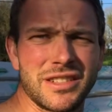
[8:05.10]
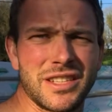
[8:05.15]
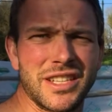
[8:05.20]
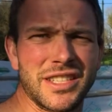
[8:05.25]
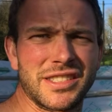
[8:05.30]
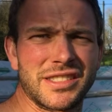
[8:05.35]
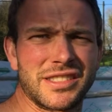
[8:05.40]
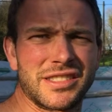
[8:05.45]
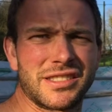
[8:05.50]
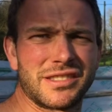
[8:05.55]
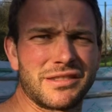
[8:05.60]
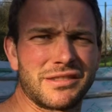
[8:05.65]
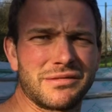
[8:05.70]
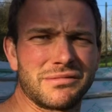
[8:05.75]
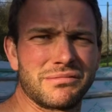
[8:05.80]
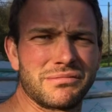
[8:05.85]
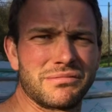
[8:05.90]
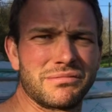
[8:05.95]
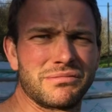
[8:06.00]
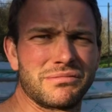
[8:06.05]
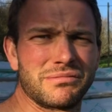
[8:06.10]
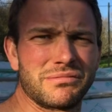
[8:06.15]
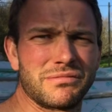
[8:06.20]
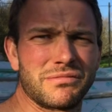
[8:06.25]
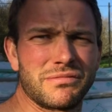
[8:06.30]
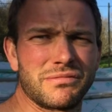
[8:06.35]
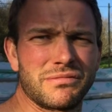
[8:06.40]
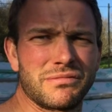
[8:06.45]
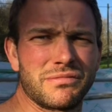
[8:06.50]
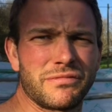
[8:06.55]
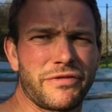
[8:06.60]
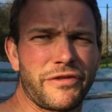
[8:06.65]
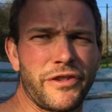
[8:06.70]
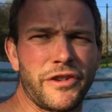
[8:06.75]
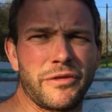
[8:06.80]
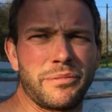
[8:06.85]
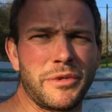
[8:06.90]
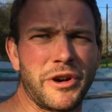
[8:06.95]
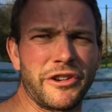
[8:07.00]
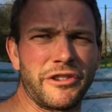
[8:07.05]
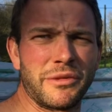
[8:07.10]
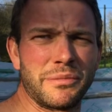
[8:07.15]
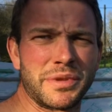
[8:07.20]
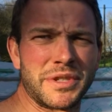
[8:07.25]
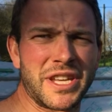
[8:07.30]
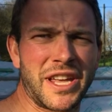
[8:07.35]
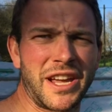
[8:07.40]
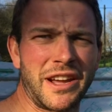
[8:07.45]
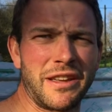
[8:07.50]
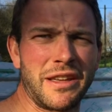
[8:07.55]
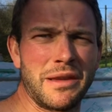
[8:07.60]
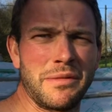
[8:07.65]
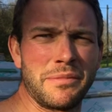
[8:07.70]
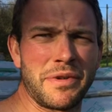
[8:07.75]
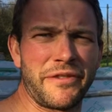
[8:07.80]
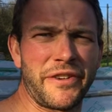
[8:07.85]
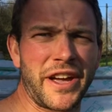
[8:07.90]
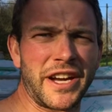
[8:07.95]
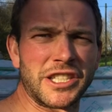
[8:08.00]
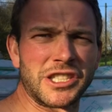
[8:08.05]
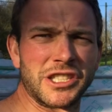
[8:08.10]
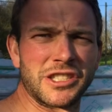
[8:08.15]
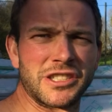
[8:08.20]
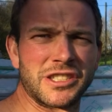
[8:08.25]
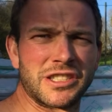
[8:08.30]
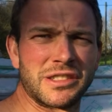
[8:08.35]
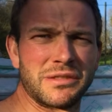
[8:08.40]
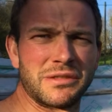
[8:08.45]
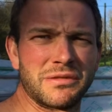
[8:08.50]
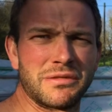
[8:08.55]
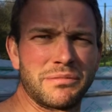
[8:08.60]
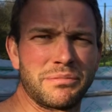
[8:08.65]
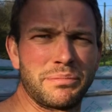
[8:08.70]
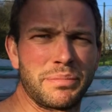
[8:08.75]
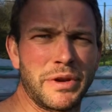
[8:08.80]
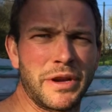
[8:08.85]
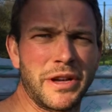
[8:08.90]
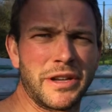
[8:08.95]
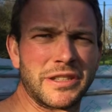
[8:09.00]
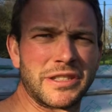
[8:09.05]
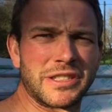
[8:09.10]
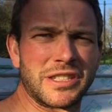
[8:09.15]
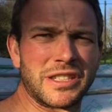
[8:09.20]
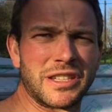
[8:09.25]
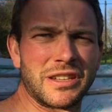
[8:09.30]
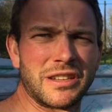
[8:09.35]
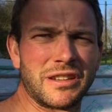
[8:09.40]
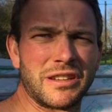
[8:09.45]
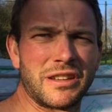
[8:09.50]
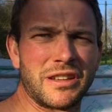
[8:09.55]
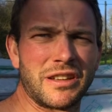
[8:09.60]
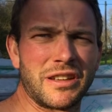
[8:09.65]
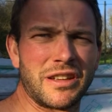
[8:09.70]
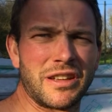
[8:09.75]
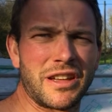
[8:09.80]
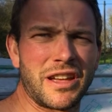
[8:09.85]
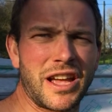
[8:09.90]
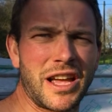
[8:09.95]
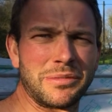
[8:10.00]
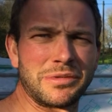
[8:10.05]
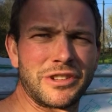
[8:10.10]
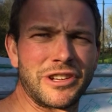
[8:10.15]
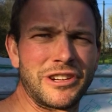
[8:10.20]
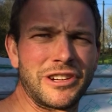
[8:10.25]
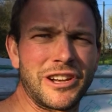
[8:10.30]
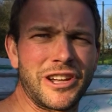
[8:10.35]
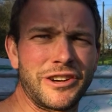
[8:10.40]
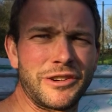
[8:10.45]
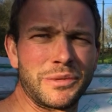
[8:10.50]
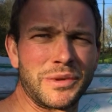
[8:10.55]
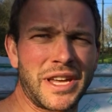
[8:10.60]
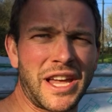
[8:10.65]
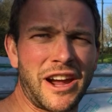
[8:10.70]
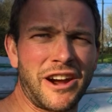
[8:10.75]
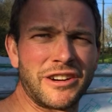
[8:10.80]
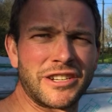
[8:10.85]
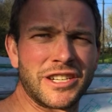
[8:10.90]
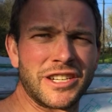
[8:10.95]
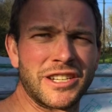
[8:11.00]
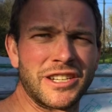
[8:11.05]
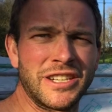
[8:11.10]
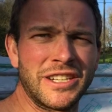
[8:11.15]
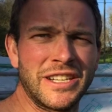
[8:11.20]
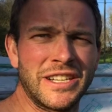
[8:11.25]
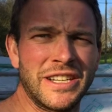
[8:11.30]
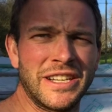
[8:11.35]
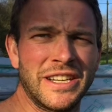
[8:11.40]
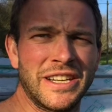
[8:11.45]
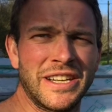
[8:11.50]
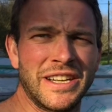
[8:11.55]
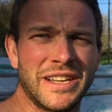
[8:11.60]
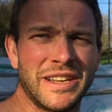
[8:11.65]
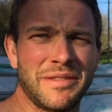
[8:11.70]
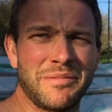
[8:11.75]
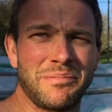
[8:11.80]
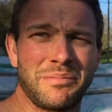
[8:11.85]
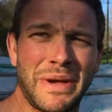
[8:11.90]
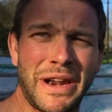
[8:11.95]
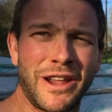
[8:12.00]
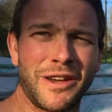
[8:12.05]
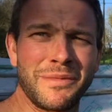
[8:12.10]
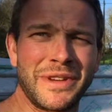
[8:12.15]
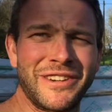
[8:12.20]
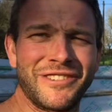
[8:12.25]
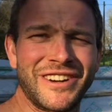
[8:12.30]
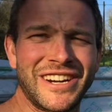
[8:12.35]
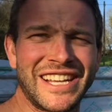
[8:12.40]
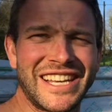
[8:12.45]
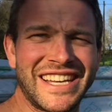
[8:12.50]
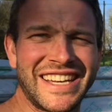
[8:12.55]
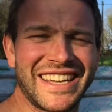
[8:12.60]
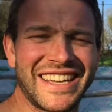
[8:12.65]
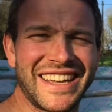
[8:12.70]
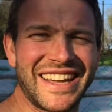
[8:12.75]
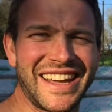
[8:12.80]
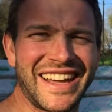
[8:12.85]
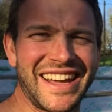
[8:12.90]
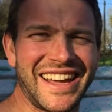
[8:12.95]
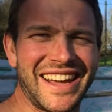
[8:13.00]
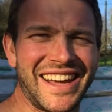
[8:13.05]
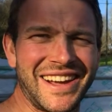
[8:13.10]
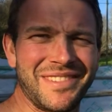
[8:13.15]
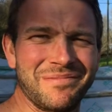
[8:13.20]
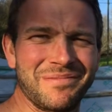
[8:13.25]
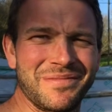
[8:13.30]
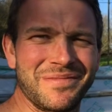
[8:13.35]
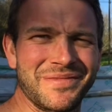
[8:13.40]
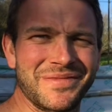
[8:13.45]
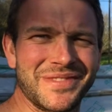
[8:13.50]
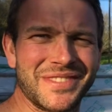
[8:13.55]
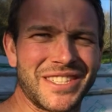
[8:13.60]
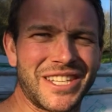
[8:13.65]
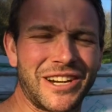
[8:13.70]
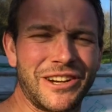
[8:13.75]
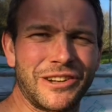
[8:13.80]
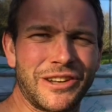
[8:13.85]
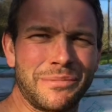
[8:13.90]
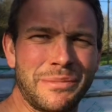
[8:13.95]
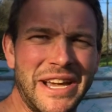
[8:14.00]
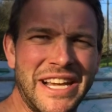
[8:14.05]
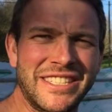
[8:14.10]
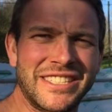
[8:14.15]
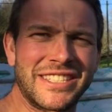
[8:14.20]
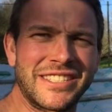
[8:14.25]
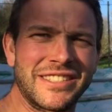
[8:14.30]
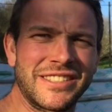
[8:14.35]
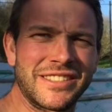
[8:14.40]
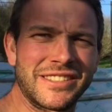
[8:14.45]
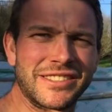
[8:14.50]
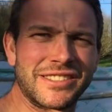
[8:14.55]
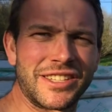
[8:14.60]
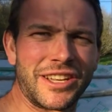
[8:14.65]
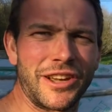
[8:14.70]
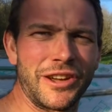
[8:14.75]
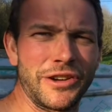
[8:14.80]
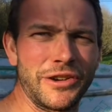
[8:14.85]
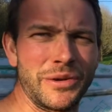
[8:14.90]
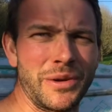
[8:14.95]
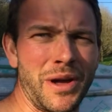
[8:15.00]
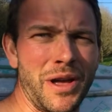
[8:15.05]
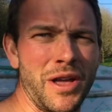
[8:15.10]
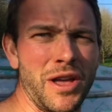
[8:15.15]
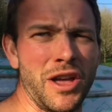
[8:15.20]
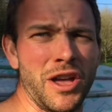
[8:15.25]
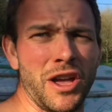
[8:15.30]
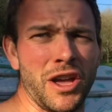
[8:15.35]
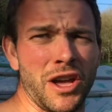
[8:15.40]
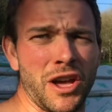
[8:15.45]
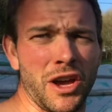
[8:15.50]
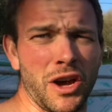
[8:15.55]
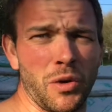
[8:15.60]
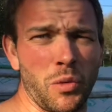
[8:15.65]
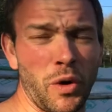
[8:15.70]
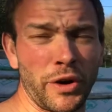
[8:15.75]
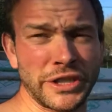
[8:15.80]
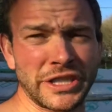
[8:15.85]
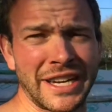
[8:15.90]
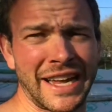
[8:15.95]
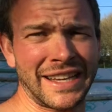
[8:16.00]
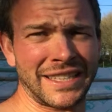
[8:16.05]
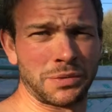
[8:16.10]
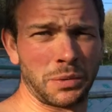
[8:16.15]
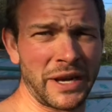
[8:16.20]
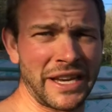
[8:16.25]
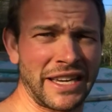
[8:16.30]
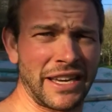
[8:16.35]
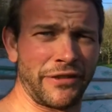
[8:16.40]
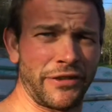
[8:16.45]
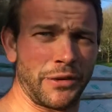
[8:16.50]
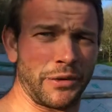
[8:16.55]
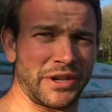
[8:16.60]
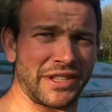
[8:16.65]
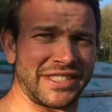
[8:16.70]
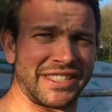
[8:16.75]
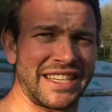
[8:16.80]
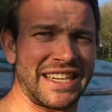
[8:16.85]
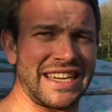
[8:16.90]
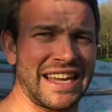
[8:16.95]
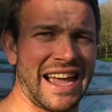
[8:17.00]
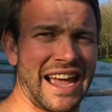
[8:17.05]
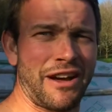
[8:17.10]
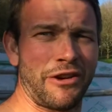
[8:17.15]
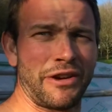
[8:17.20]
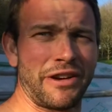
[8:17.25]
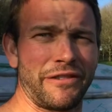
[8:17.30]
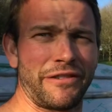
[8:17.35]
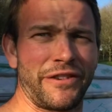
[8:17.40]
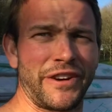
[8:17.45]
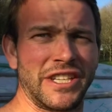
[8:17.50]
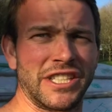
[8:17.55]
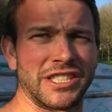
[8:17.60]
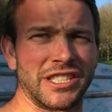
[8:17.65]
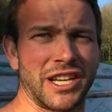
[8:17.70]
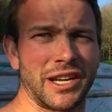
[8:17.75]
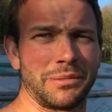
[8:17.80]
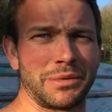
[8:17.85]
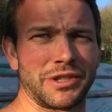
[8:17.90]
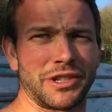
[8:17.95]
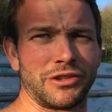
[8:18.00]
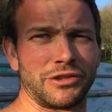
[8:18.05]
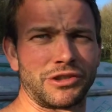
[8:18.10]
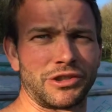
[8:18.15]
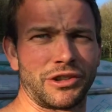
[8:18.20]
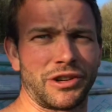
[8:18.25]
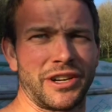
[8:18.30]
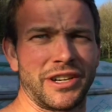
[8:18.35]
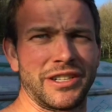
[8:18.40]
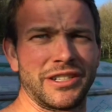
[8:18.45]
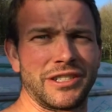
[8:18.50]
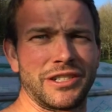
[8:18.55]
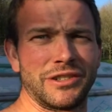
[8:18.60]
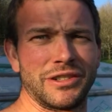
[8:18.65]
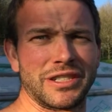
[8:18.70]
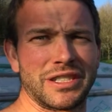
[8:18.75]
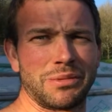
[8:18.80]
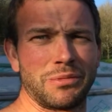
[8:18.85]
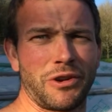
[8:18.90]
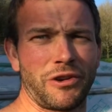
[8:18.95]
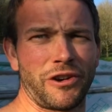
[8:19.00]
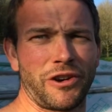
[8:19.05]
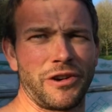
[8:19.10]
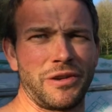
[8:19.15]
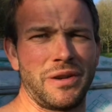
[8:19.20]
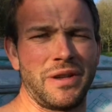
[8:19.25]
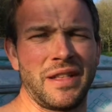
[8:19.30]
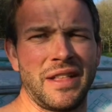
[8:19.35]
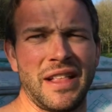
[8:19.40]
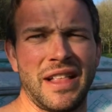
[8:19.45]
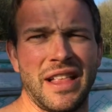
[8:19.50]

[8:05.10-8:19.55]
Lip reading: it's full of minor imperfections, but absolutely loaded with character. Bit like me, really. It's going to look amazing. So watch next week if you want to see how it finishes up, because I'll try and do it tomorrow.